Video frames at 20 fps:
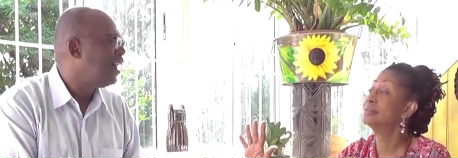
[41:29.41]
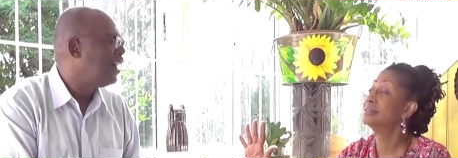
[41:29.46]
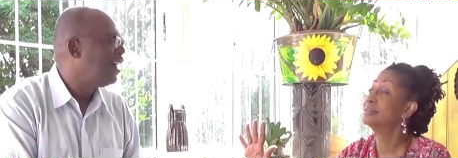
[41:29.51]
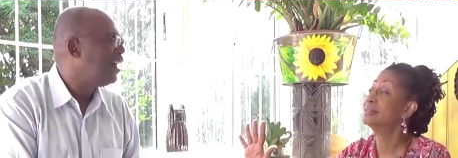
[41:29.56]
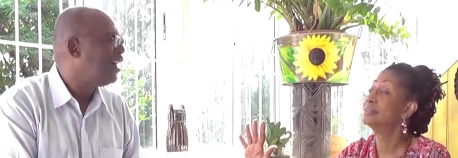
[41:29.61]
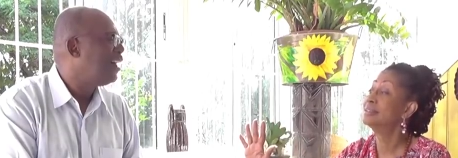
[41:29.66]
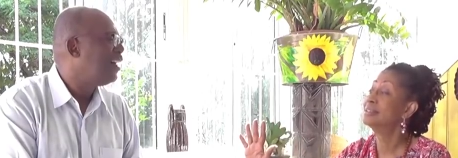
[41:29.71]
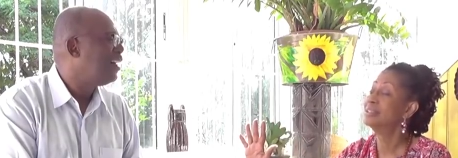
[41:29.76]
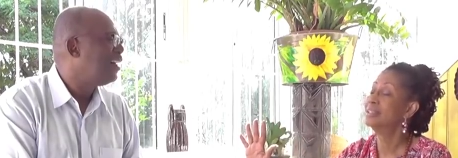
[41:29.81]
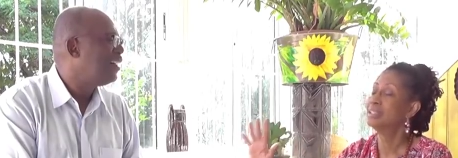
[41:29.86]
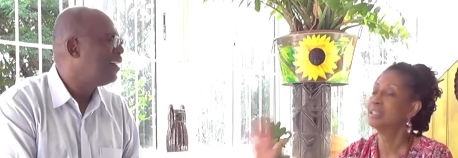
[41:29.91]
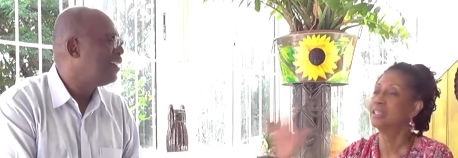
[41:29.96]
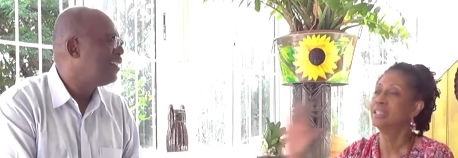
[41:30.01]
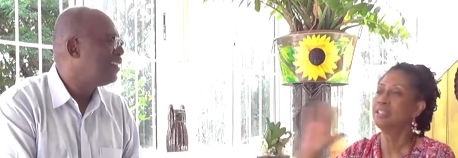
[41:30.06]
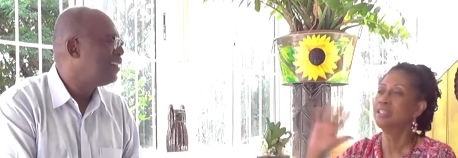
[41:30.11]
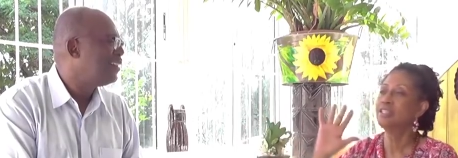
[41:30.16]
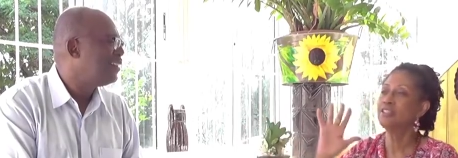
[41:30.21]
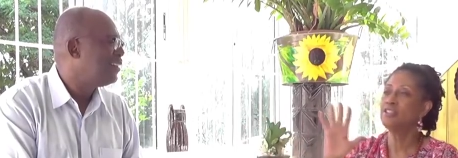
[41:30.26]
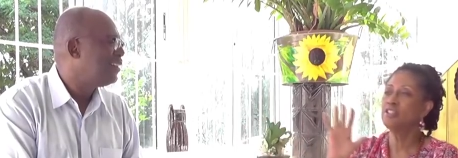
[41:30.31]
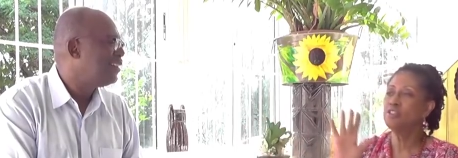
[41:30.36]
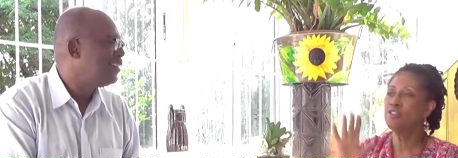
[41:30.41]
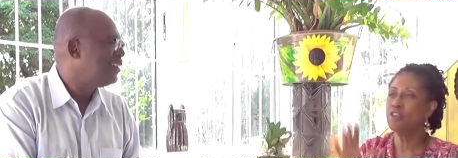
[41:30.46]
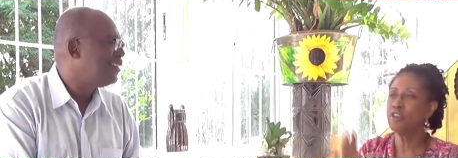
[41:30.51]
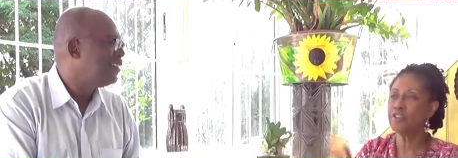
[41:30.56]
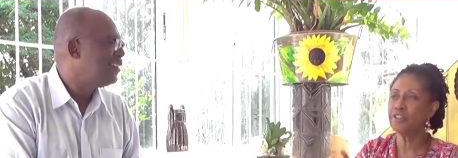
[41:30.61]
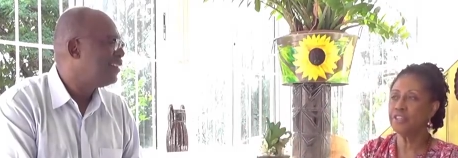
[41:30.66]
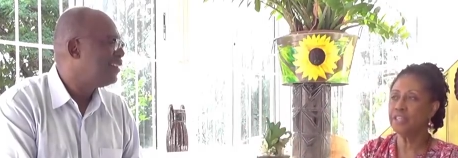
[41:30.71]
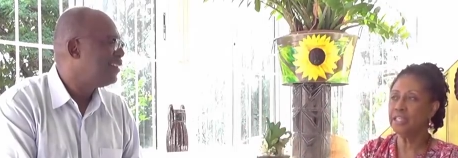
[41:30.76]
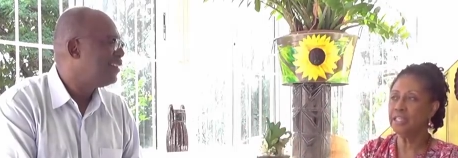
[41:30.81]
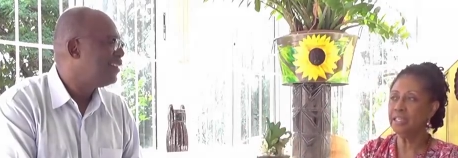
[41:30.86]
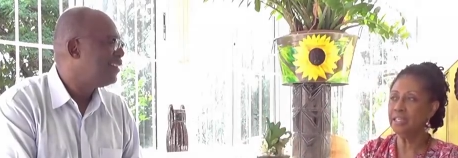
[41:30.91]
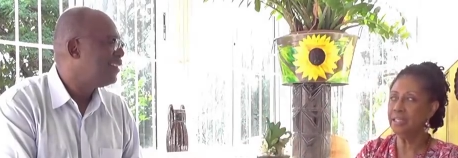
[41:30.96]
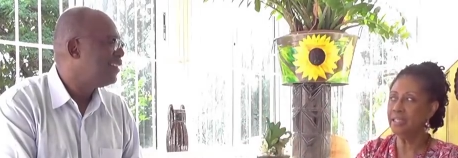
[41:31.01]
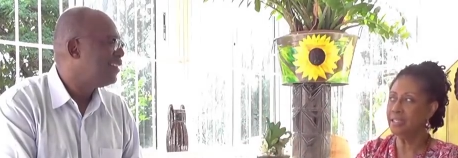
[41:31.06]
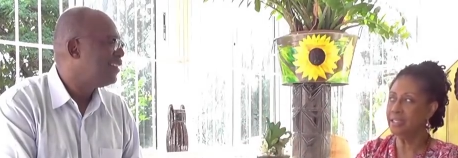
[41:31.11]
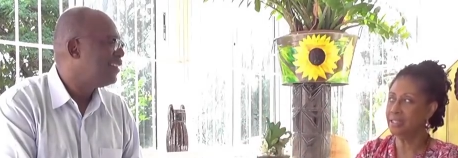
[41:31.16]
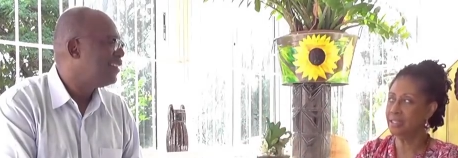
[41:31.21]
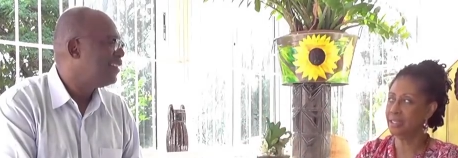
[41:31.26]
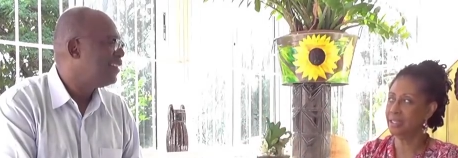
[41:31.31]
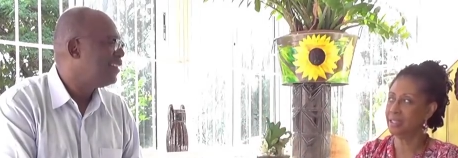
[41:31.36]
Speaker 1: Ah. There's nothing
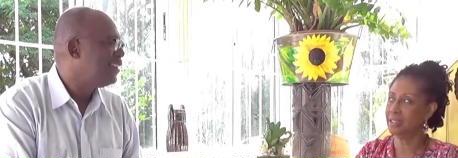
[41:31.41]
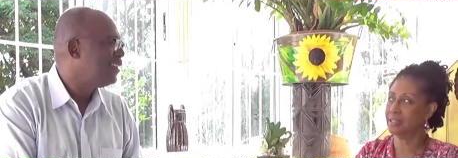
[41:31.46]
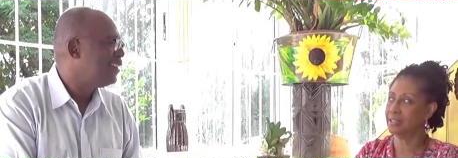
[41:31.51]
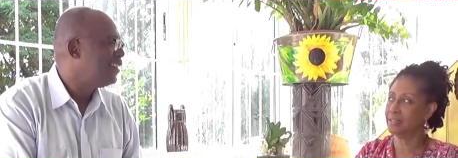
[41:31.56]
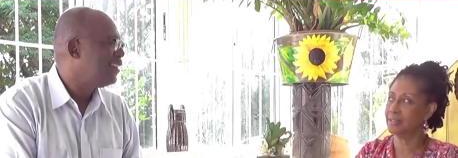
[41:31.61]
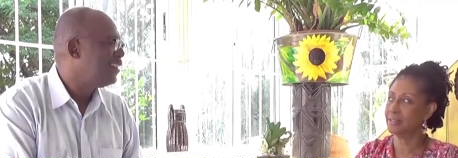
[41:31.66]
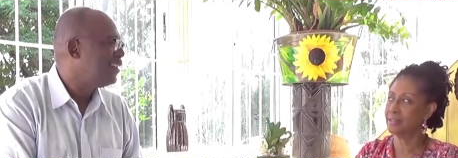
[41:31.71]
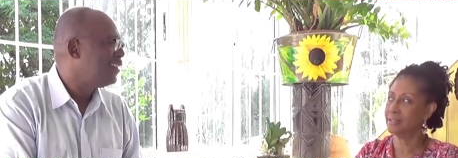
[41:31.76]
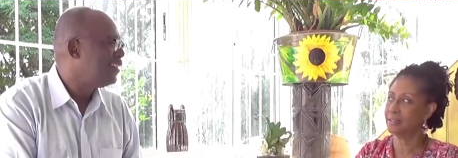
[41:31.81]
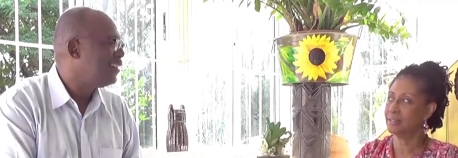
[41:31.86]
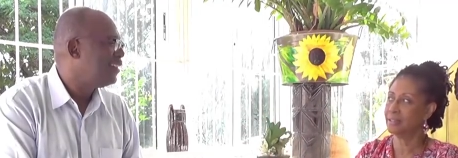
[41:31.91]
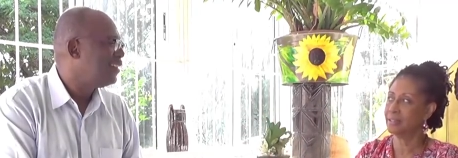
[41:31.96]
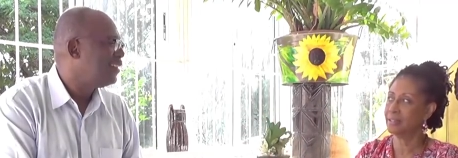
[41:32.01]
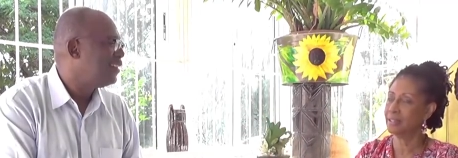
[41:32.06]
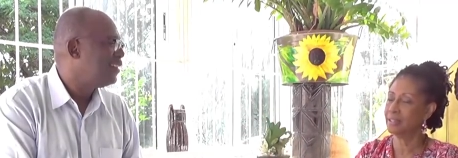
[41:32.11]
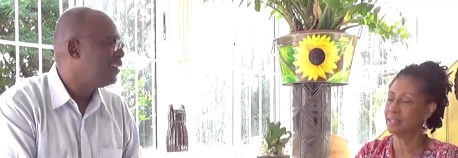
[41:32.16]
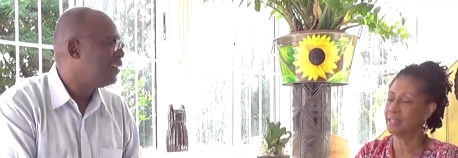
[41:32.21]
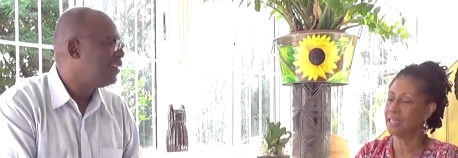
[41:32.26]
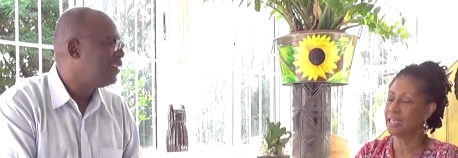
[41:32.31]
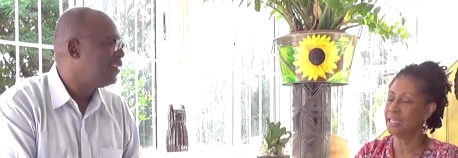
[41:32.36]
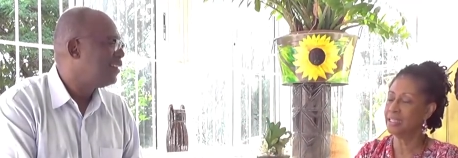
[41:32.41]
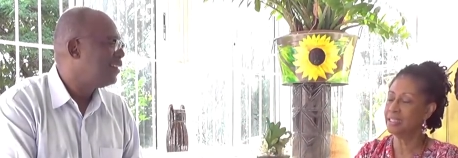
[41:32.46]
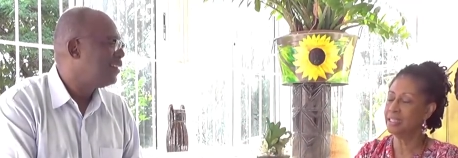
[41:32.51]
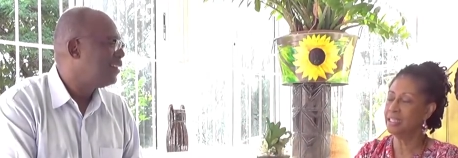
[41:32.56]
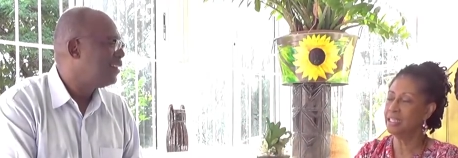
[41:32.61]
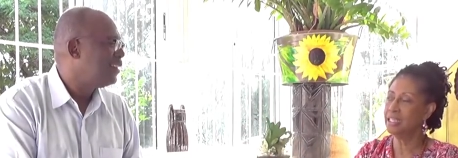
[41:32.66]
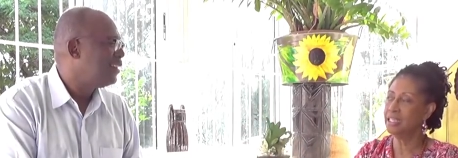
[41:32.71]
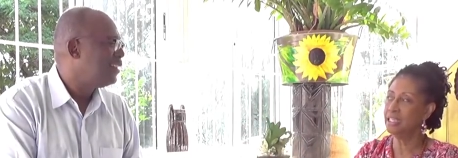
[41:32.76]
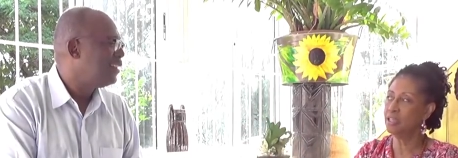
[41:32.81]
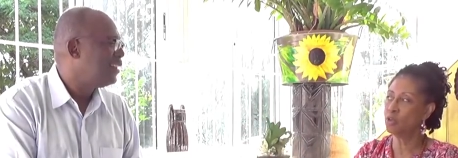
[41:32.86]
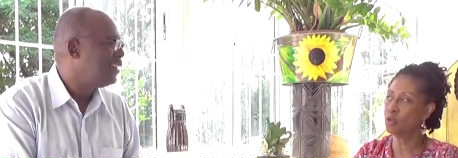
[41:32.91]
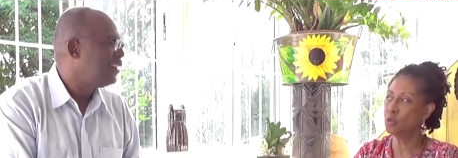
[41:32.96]
he did that he